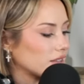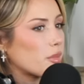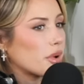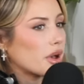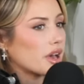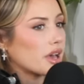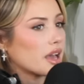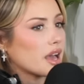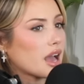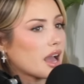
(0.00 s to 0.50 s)

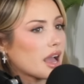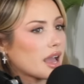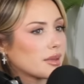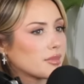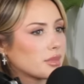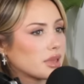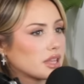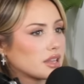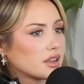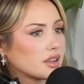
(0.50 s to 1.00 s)
But I
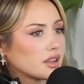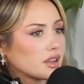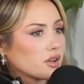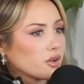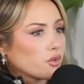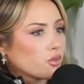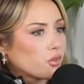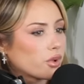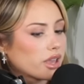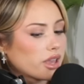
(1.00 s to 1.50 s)
mean,
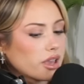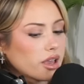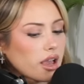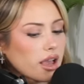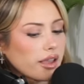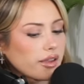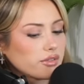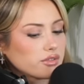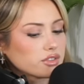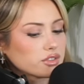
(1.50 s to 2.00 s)
we
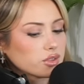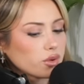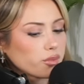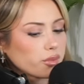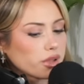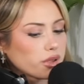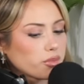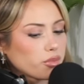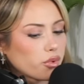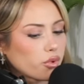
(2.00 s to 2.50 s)
I have so
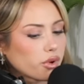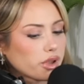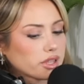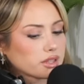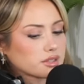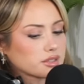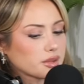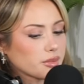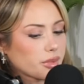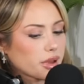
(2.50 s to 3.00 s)
many
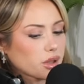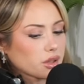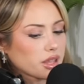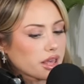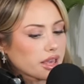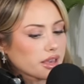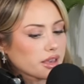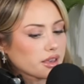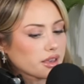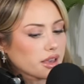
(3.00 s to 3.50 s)
points about
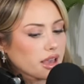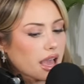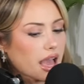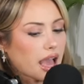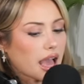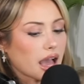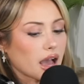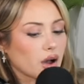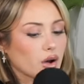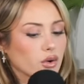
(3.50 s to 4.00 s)
like
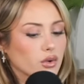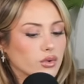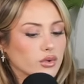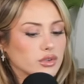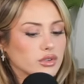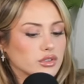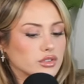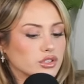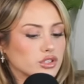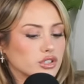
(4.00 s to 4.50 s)
how
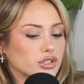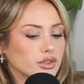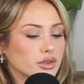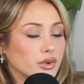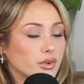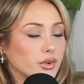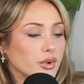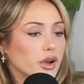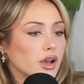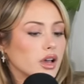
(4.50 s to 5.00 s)

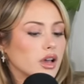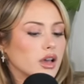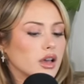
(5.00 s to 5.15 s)
to